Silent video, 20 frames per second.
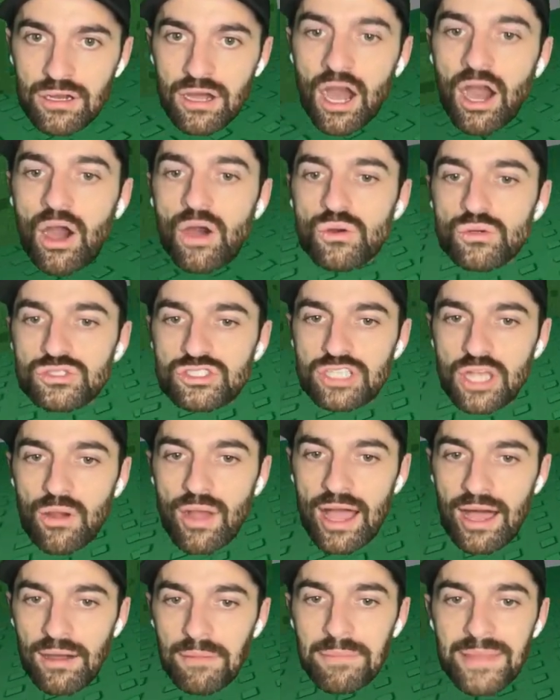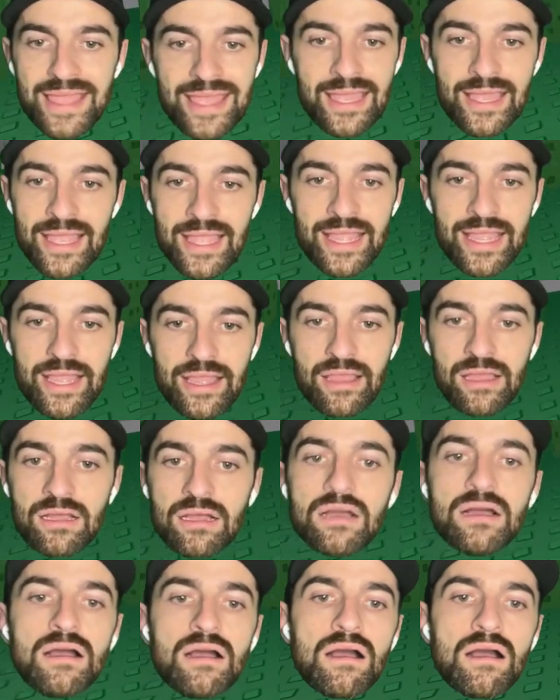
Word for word: Oh, so help me.